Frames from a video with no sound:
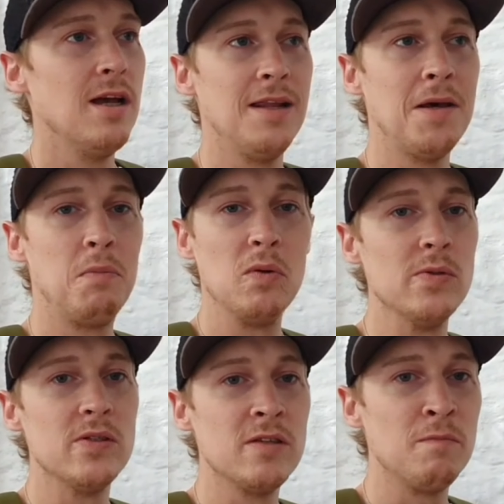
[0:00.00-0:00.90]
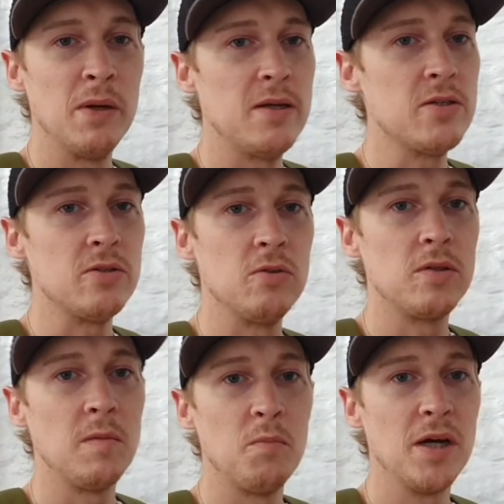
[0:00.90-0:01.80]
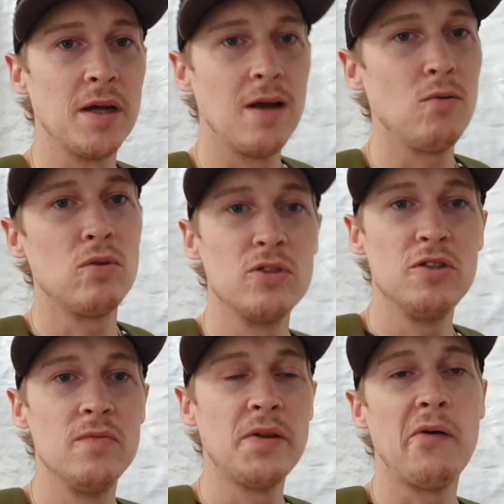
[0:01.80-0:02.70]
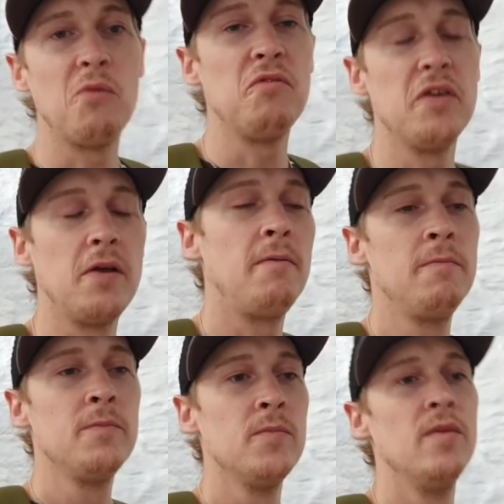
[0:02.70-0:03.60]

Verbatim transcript: and that positive person will come back out once you've dealt with it.